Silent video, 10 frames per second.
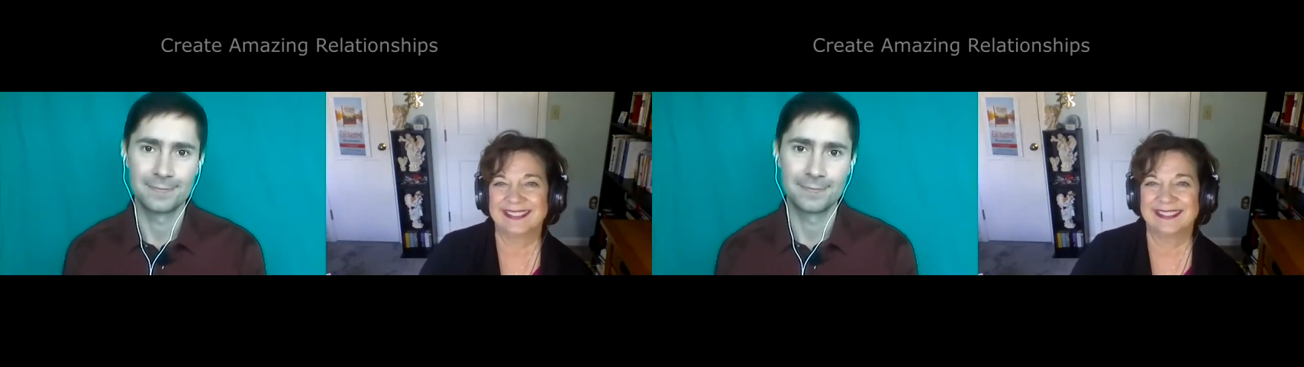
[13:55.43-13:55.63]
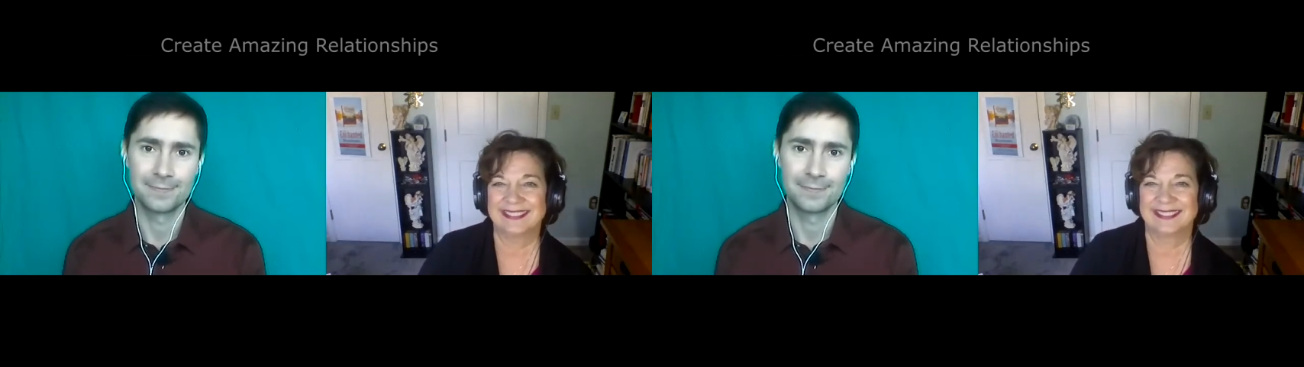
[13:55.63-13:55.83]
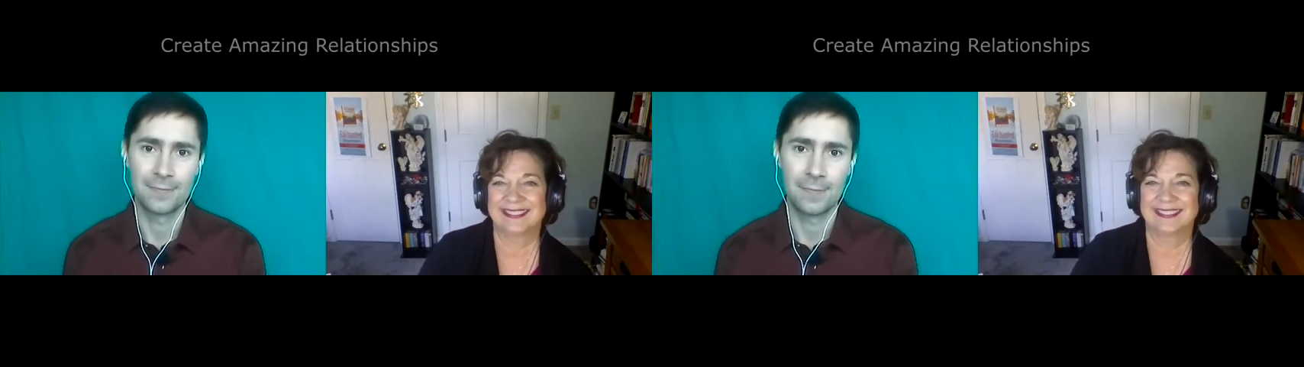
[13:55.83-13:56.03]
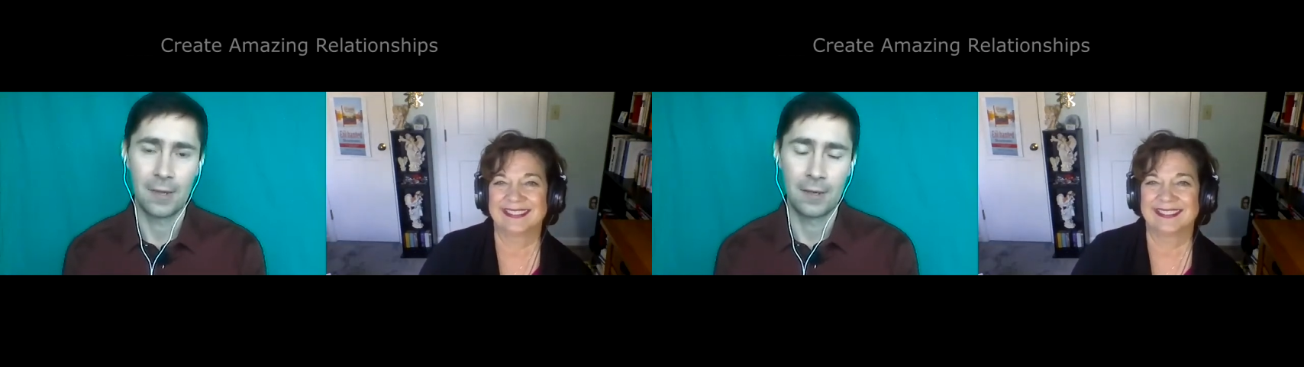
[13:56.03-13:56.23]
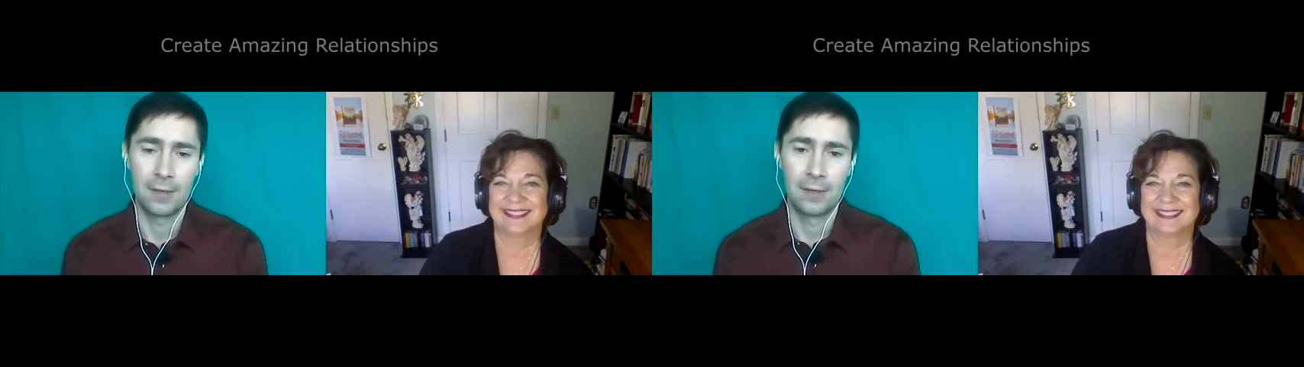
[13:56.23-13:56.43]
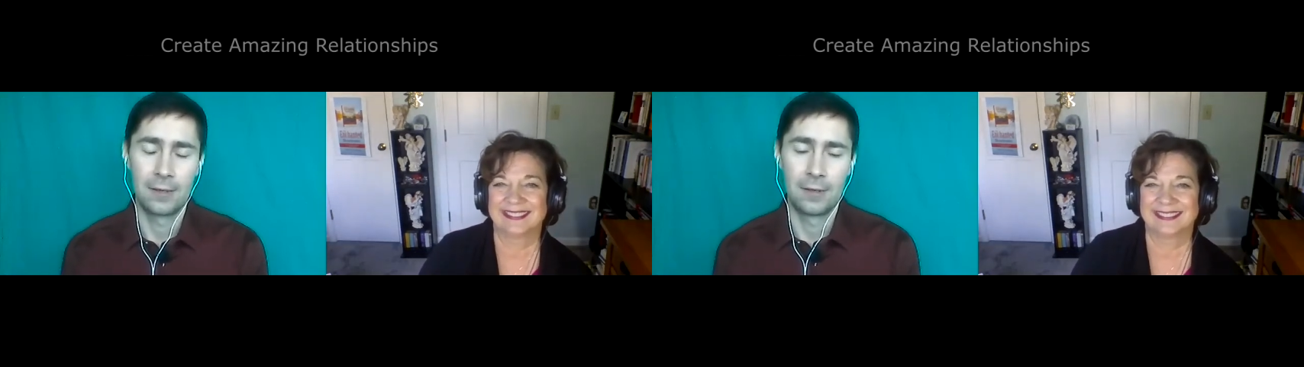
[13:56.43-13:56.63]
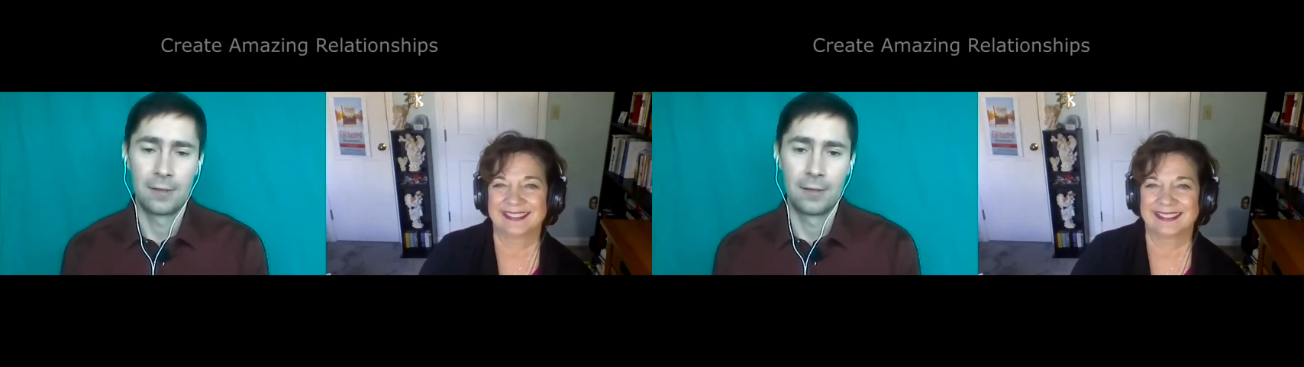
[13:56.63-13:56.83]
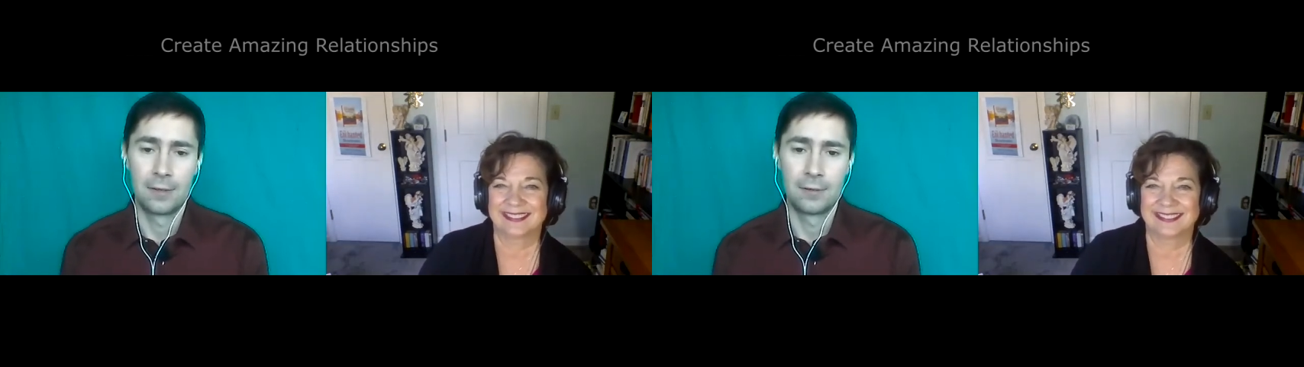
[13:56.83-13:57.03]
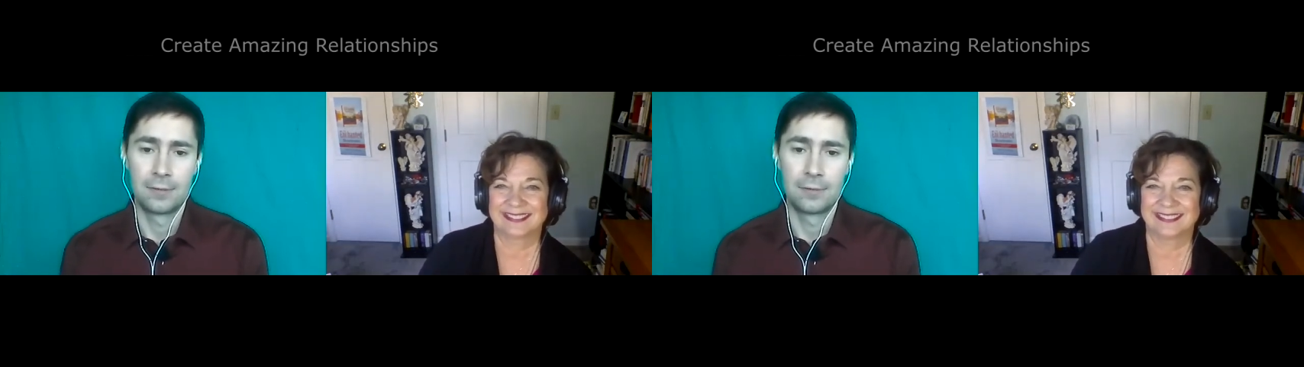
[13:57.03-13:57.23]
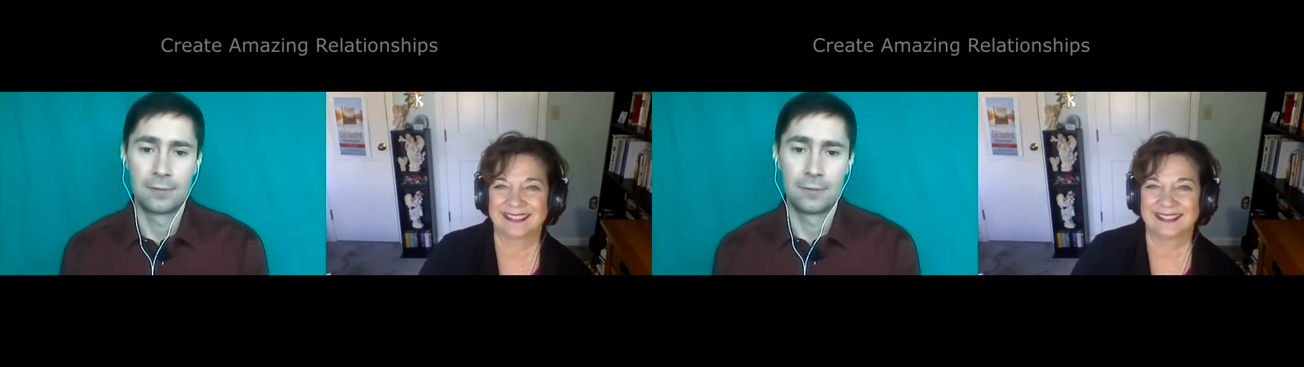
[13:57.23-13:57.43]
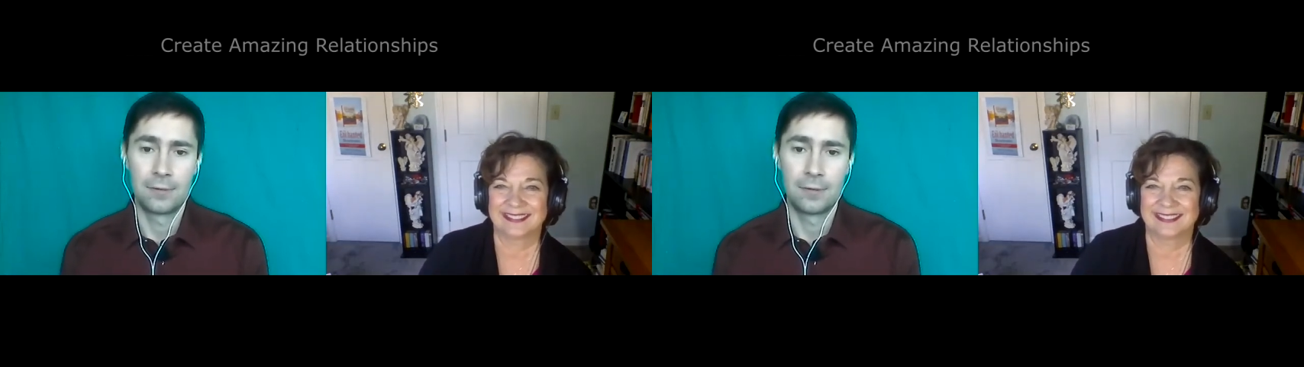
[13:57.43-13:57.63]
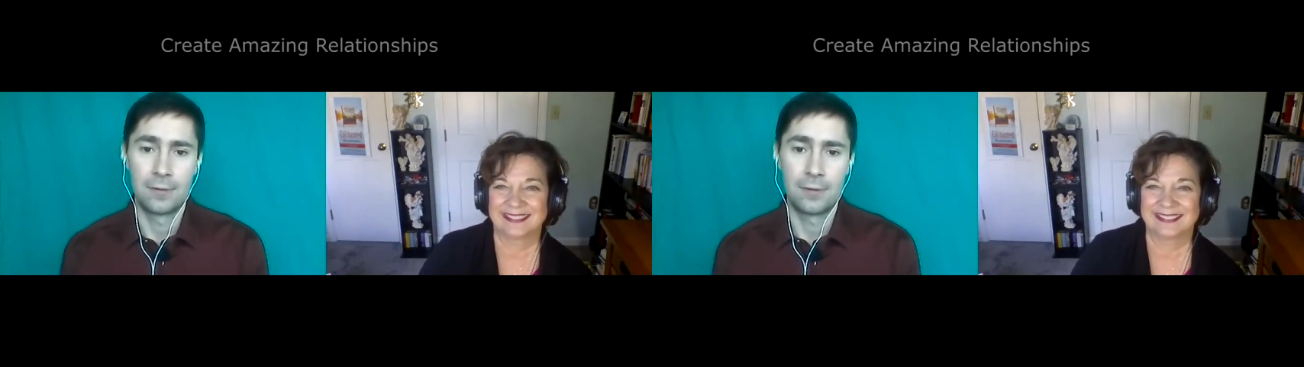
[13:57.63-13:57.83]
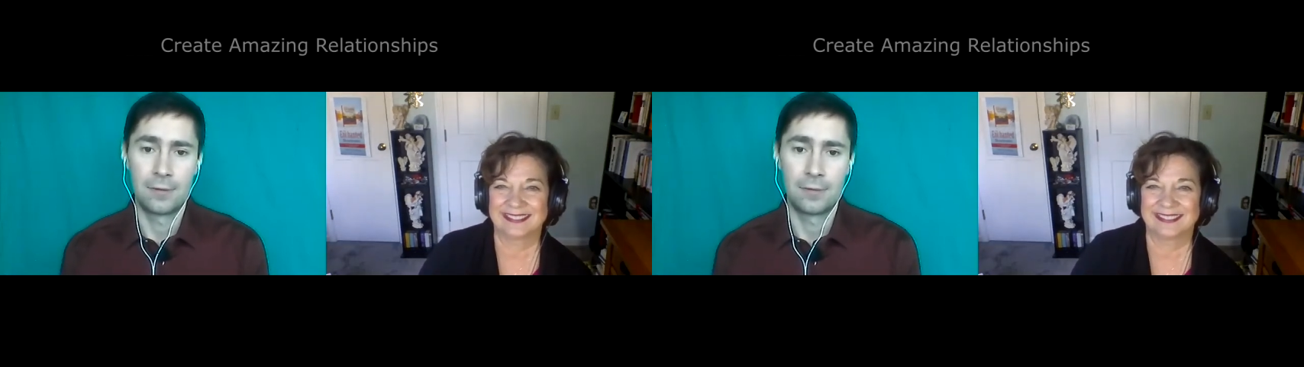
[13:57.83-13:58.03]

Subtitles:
(no one is talking)